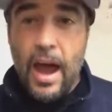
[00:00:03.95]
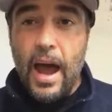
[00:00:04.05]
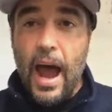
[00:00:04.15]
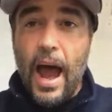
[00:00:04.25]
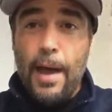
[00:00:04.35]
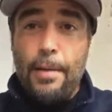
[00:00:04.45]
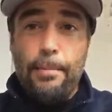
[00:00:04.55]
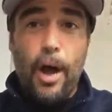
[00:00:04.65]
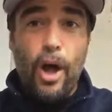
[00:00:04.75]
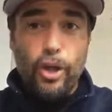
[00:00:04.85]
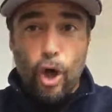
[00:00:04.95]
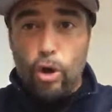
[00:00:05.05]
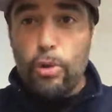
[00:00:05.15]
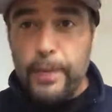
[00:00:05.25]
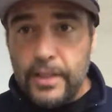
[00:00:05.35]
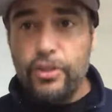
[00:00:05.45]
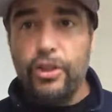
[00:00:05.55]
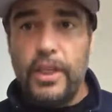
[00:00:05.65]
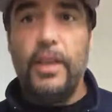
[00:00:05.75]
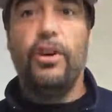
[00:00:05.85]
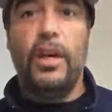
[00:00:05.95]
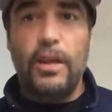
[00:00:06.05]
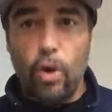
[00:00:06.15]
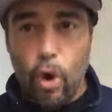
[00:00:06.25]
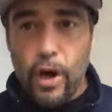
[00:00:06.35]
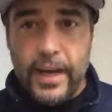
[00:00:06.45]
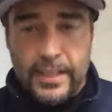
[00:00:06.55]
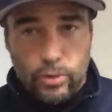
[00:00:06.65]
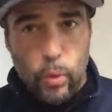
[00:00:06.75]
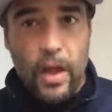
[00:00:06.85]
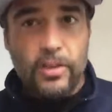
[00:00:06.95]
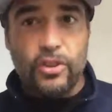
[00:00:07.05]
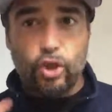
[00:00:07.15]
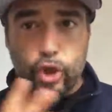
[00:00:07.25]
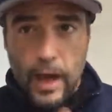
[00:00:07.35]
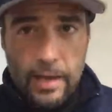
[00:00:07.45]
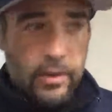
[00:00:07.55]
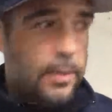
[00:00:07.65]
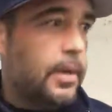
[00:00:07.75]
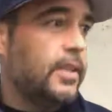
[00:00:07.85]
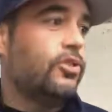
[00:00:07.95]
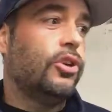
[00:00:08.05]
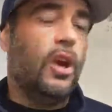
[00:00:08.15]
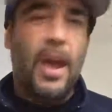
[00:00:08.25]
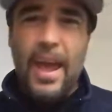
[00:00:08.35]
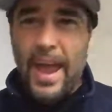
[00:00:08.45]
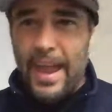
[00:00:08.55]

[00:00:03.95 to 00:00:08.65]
Uh, I'm a local minister here in Oregon, as well as a traveling minister,